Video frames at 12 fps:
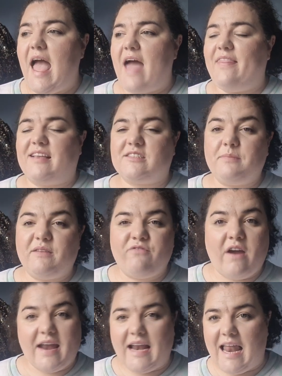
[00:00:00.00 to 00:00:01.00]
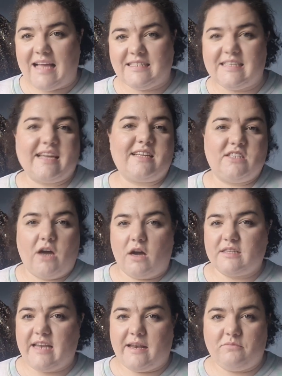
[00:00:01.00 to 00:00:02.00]
And that's going to be very classic
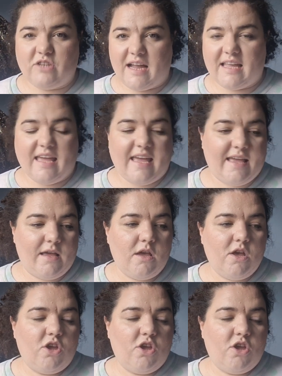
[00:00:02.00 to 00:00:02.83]
dark denim jacket.